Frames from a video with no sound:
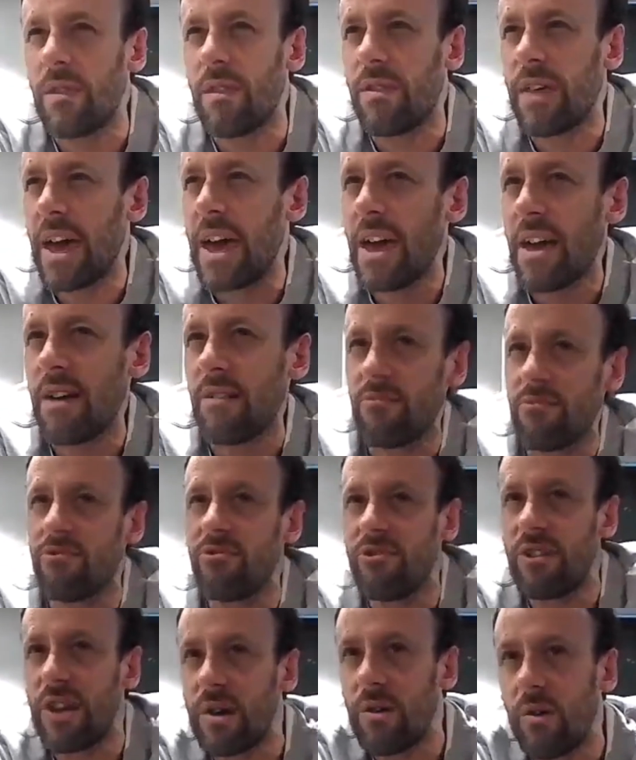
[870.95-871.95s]
They're
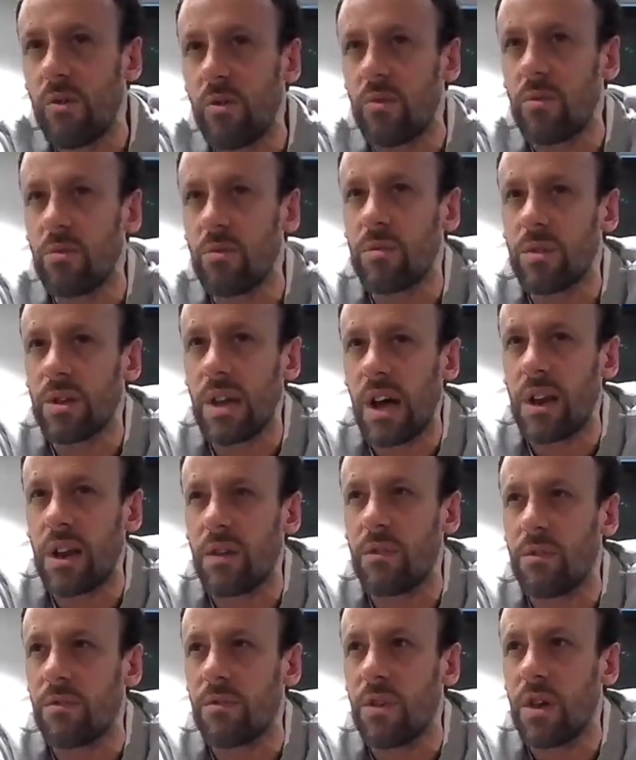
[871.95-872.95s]
real
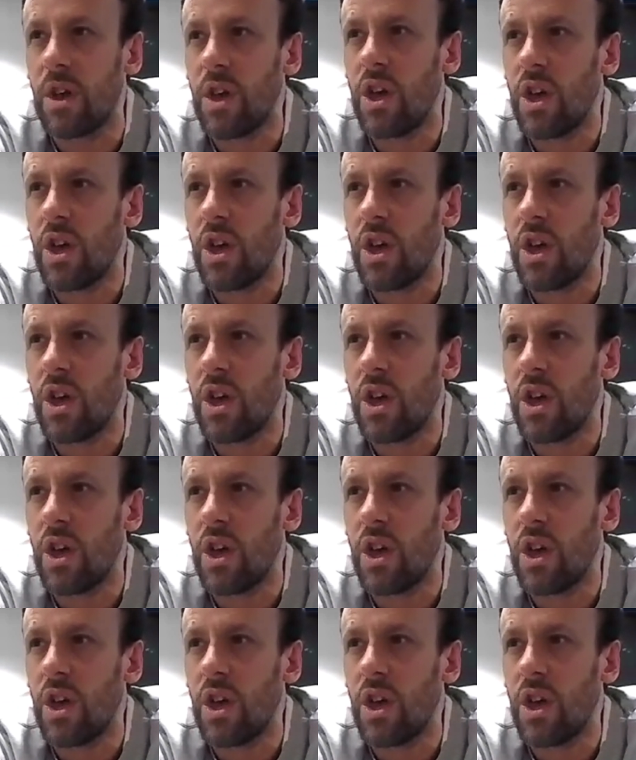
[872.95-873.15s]
kind of